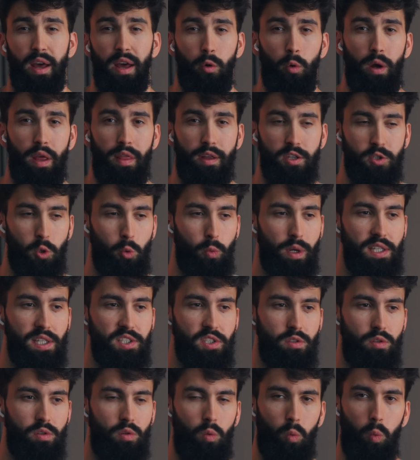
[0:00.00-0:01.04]
by the way, there's a
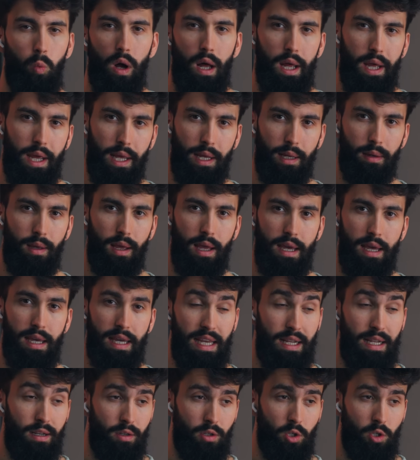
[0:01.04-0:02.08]
reason why
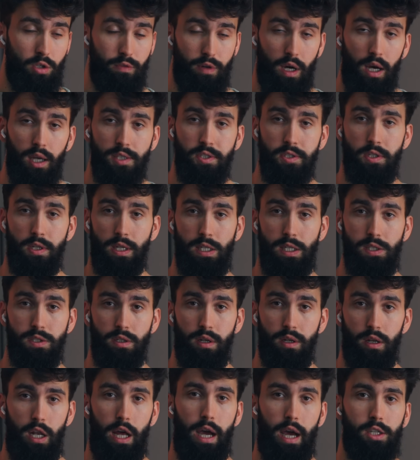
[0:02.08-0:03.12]
in universities
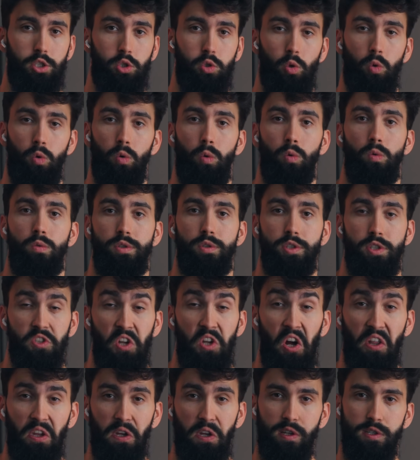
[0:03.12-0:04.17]
and in actual
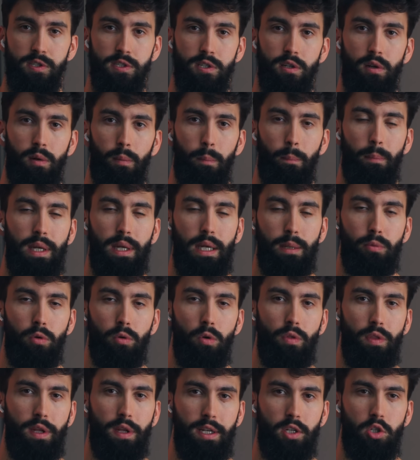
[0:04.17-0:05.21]
studies,
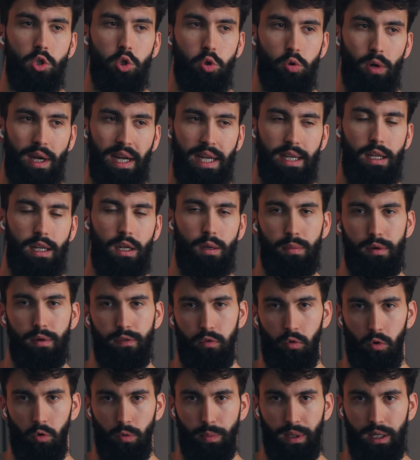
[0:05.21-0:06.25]
people need training
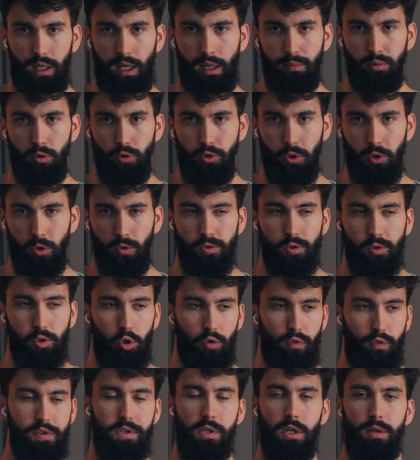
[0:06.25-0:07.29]
before being able to use
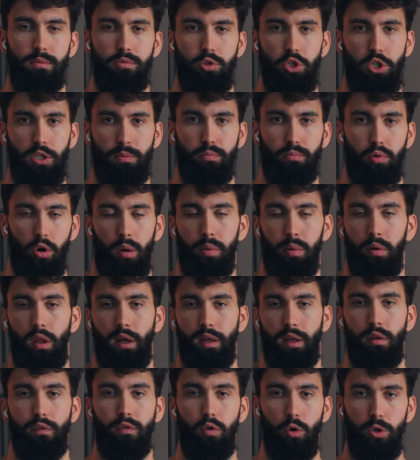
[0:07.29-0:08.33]
surface EMG
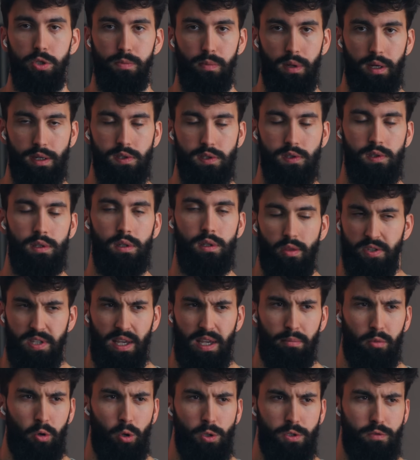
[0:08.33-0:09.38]
properly in the first place. The
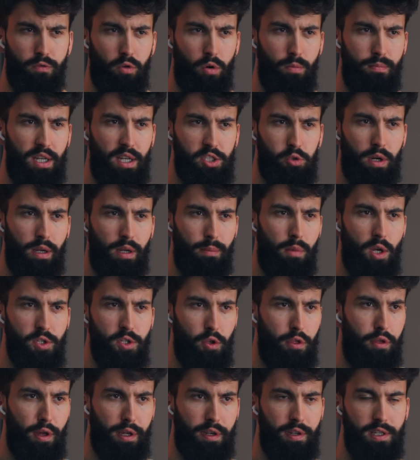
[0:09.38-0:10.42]
same goes for measuring
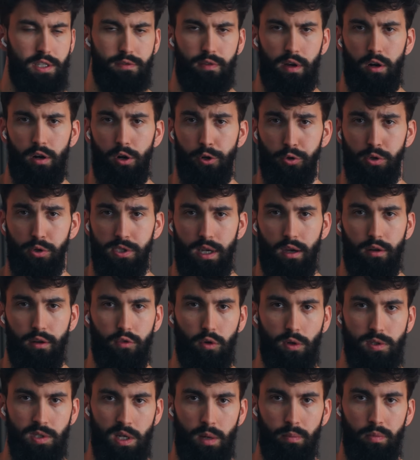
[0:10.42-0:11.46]
muscle thickness via ultrasound,
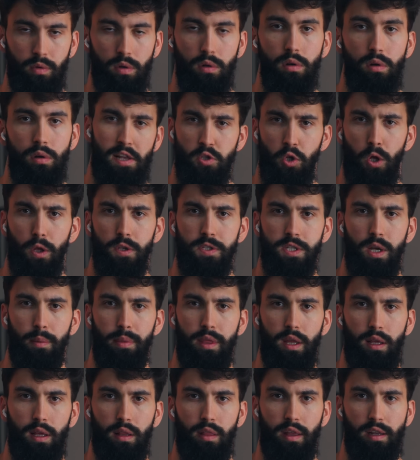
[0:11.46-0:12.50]
for example. It's not
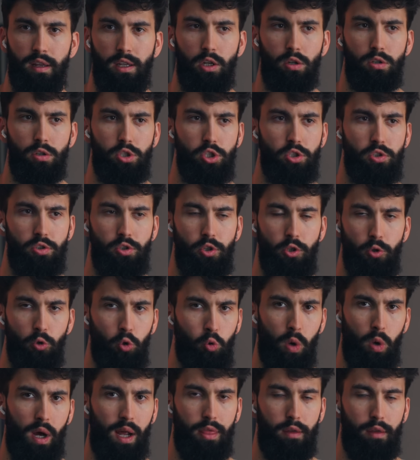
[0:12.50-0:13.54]
something that you can just do
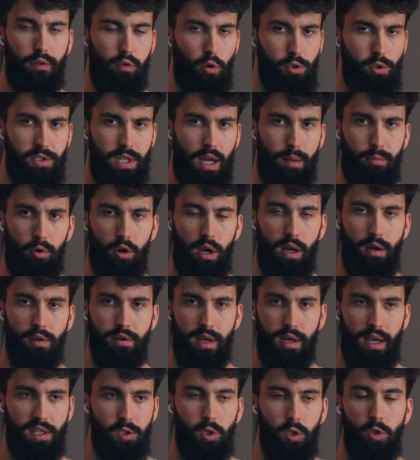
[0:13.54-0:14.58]
right the first time
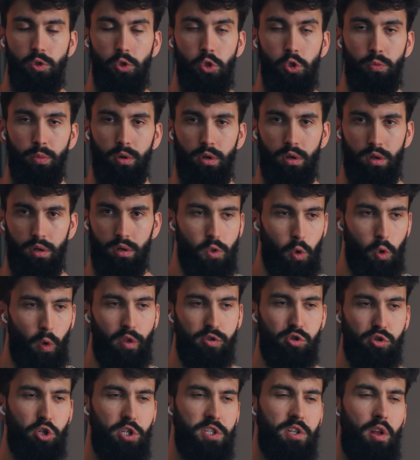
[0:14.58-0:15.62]
around as a consumer. So
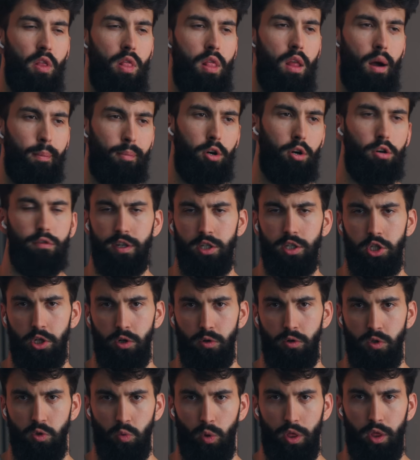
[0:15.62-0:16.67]
there's just a number of
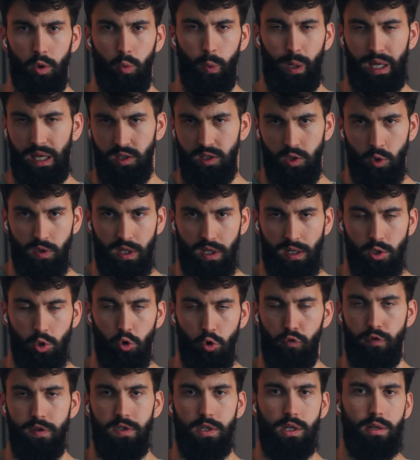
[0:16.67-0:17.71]
issues with the way he's using
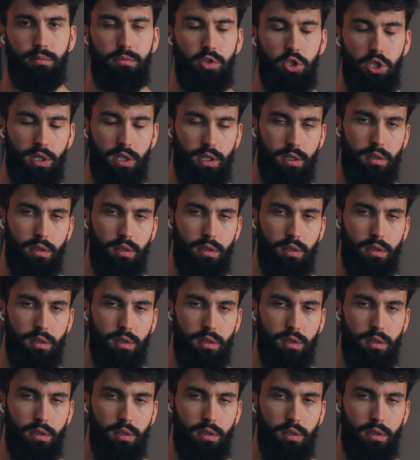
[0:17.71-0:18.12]
surface EMG